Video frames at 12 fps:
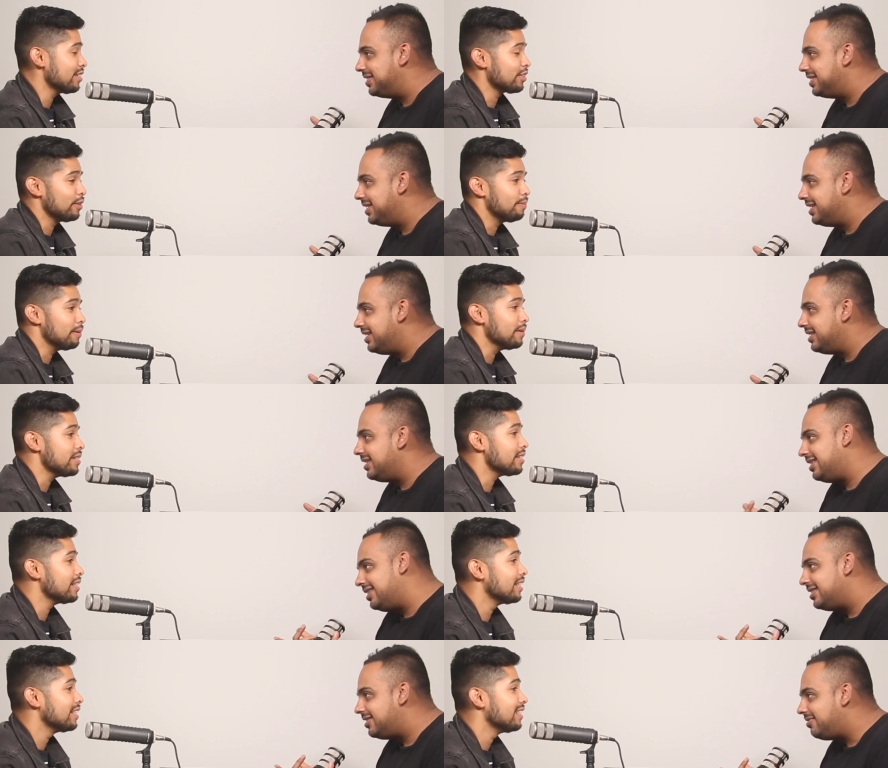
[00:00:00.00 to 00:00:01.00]
Speaker 1: know. is good
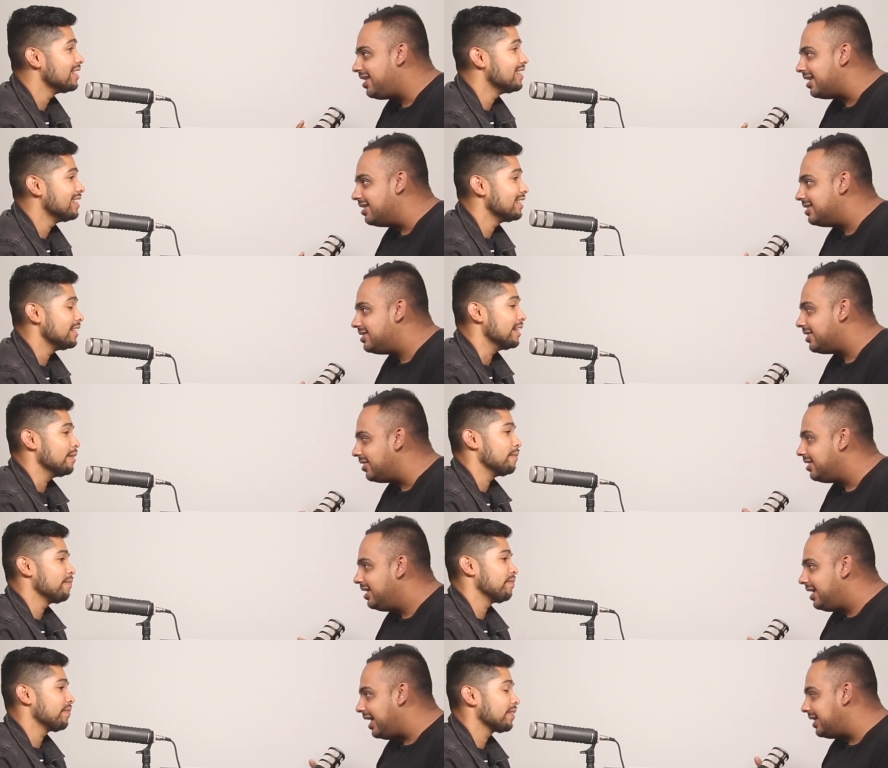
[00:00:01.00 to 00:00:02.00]
publicity, right? Yeah.
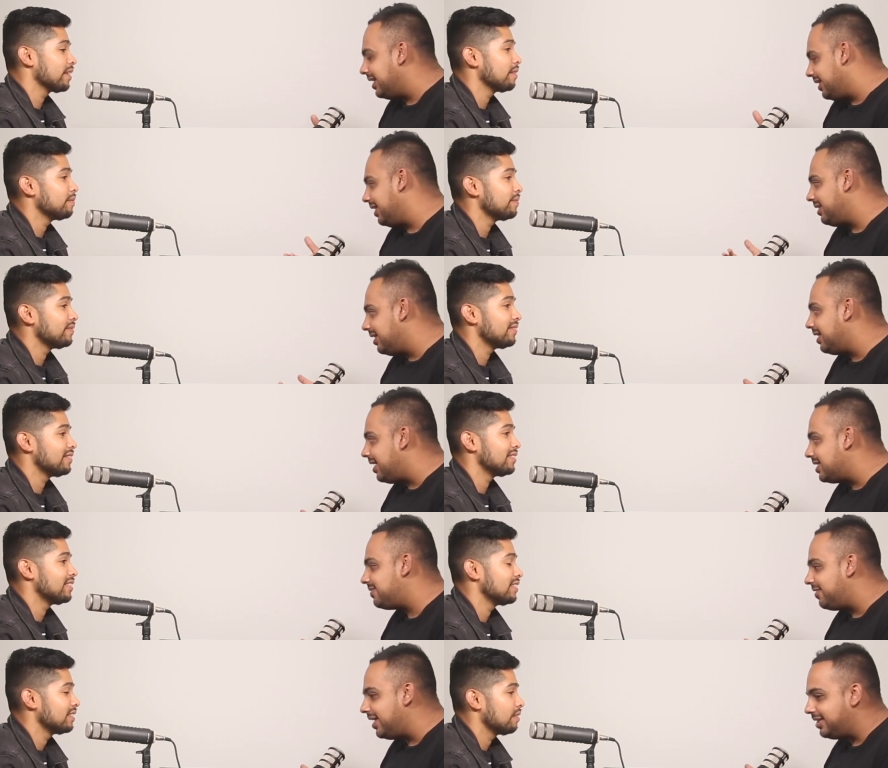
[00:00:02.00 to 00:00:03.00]
So and the, like the
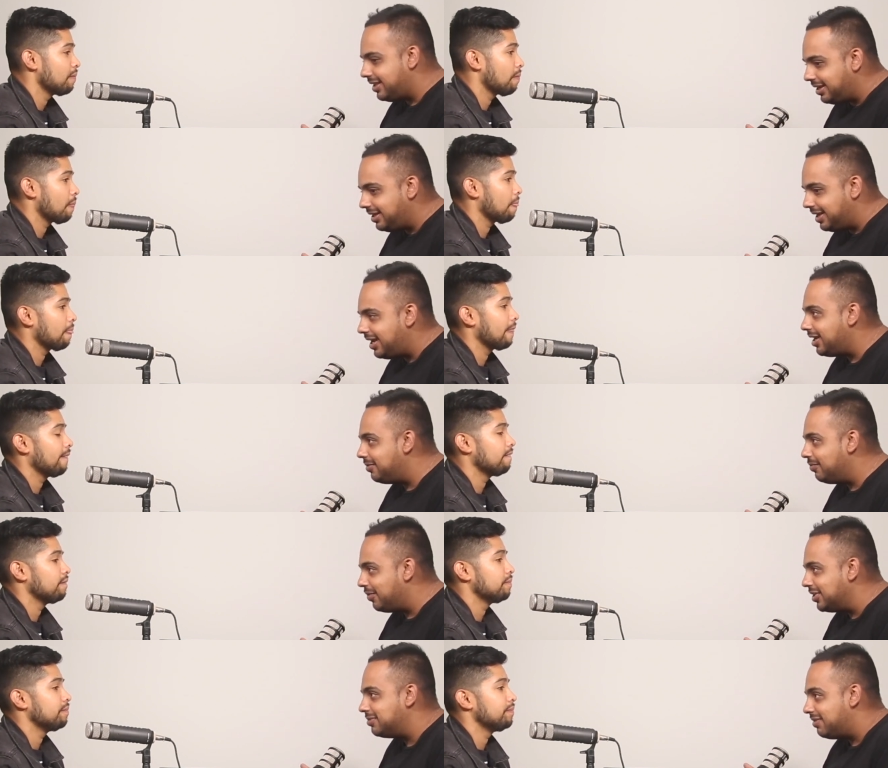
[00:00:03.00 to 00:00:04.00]
last fight that he
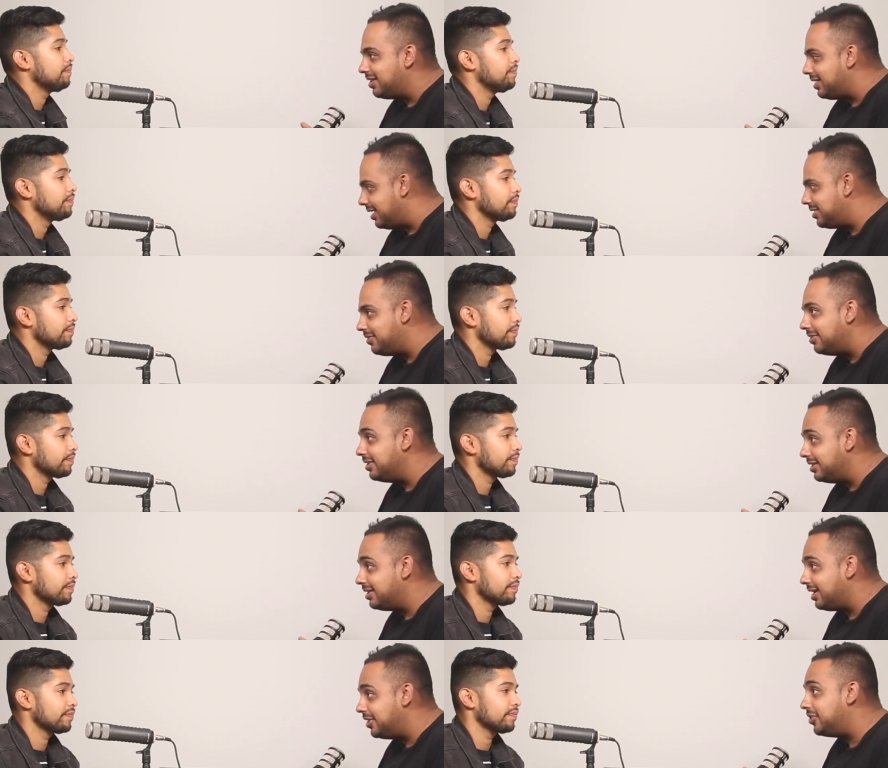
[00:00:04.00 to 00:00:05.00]
had was one that turned
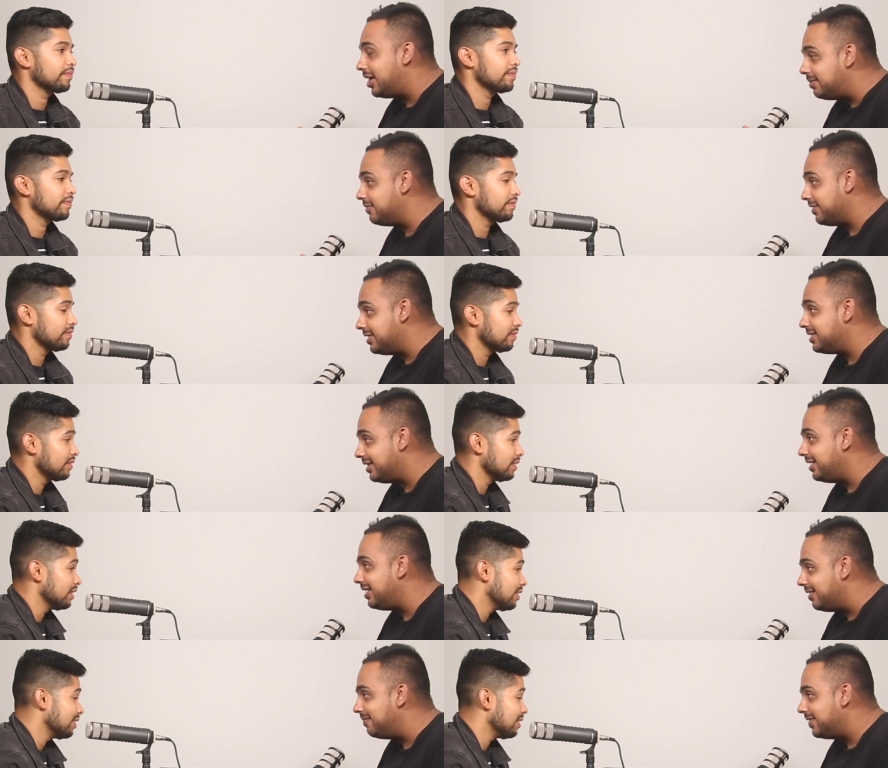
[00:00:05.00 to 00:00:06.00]
into that drama fest at
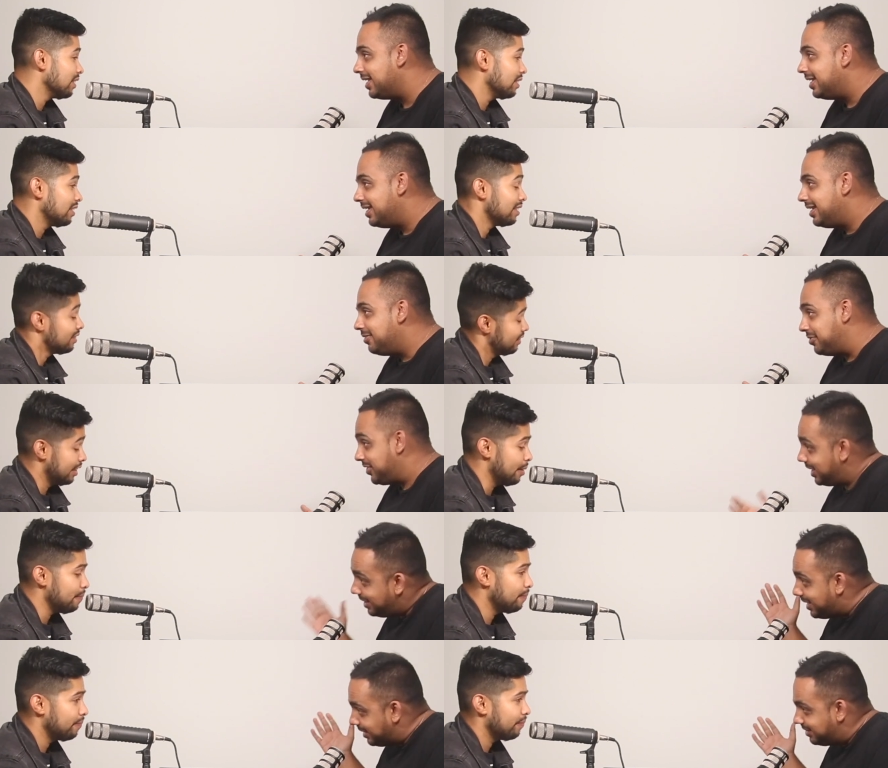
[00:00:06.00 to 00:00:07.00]
the end, which yep.
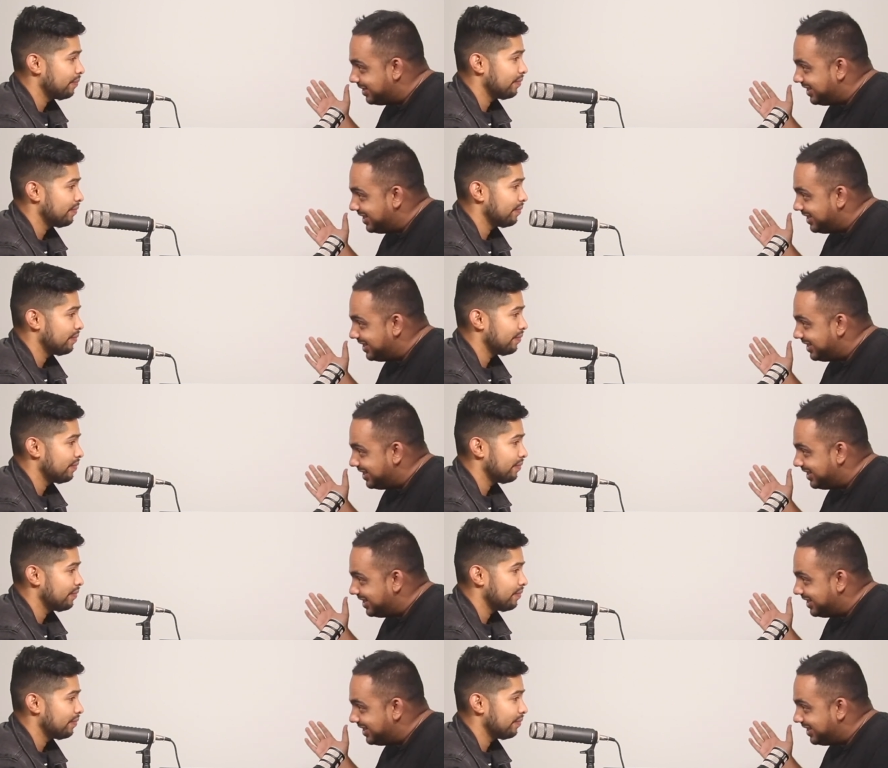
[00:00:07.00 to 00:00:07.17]
I liked.